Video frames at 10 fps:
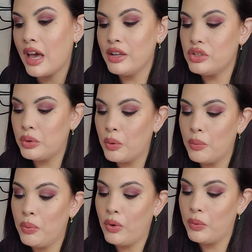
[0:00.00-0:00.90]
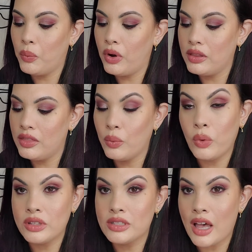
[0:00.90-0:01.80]
I do at one point want the
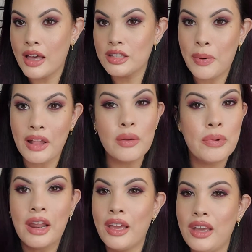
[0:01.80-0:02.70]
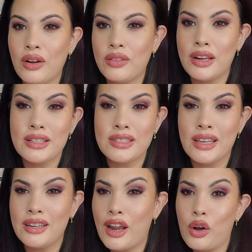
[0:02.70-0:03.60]
one size palette, but I hear that it's
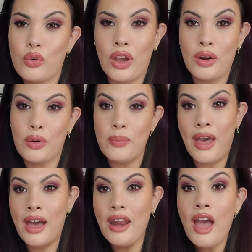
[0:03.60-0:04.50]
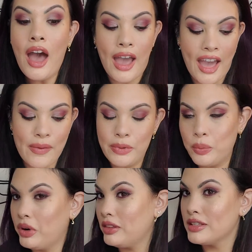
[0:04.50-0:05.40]
like not great or bad. I have
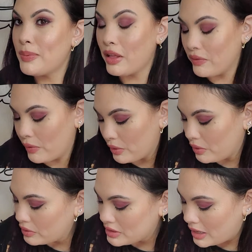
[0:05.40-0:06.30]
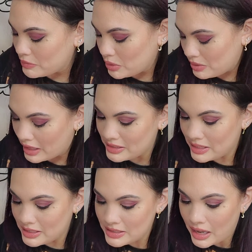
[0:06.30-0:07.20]
been wanting this palette for a long time, so that's
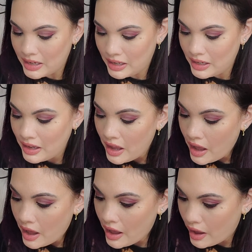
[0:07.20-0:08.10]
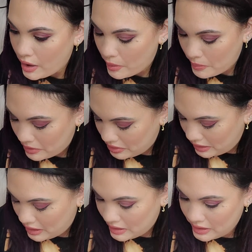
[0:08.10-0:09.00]
exciting.
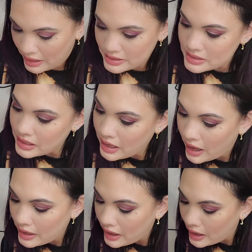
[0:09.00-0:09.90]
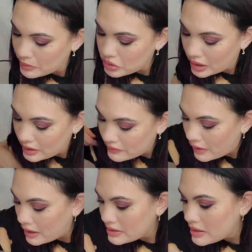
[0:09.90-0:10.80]
The next thing I got, I'm trying to
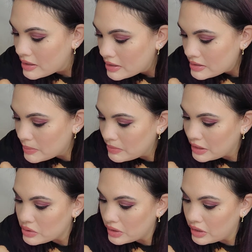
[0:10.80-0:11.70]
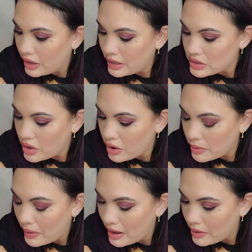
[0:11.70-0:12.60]
find some things on here I can talk
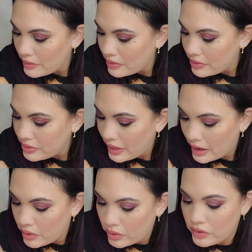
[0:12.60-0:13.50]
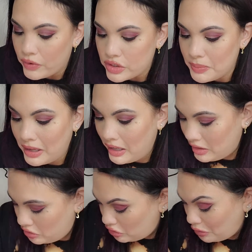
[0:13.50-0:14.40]
about that are on the first
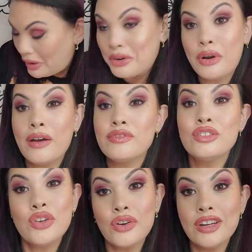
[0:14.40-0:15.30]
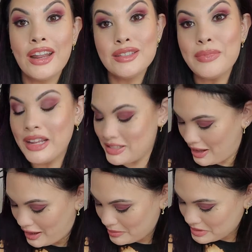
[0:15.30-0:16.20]
page so I don't have to turn it as many
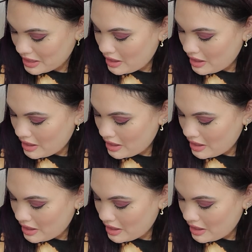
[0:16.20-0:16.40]
times.